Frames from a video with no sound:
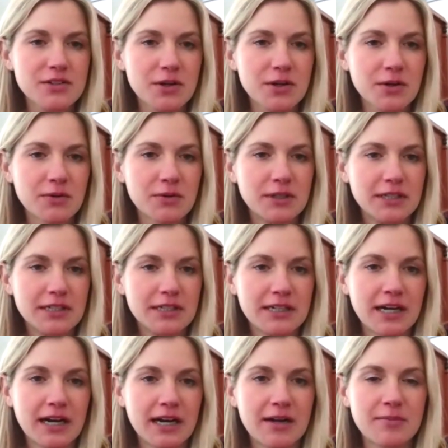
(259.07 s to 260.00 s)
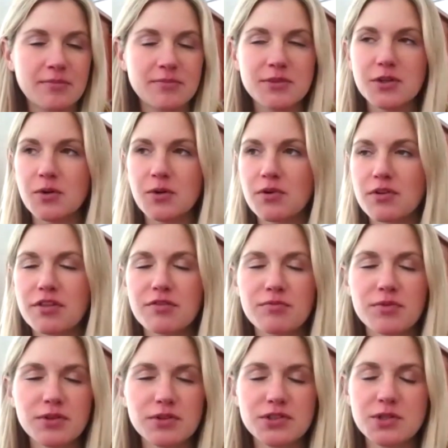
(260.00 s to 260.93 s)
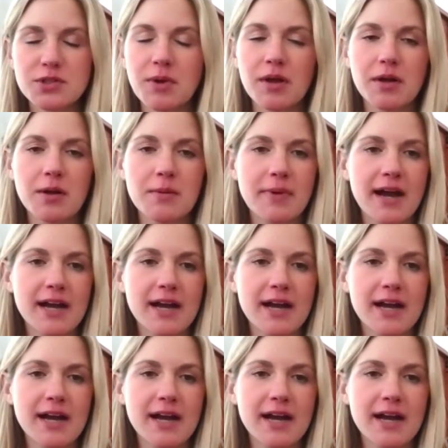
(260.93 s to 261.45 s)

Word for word: So, um, you know, we're thrilled to welcome